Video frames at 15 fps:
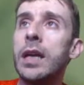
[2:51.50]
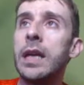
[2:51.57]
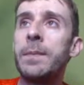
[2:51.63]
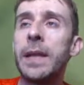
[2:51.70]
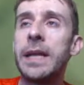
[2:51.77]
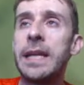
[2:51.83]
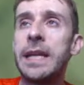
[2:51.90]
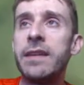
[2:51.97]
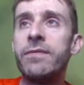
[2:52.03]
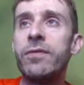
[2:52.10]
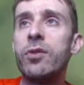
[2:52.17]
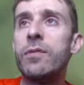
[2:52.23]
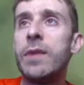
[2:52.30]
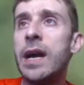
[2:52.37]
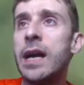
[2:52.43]
He played knight
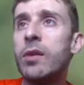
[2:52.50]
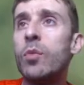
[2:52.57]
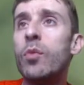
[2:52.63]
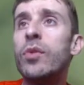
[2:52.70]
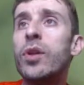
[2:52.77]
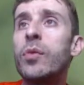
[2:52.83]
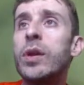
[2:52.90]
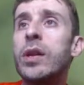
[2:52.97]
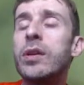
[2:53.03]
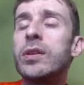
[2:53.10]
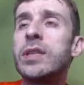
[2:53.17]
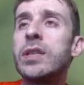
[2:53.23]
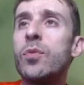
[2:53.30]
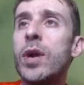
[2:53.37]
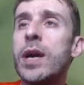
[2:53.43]
e4, I removed the queen on
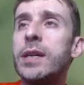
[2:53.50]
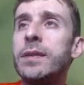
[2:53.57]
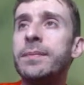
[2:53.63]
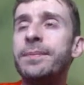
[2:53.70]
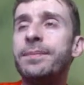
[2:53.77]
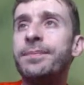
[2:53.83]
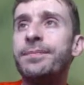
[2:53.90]
c1,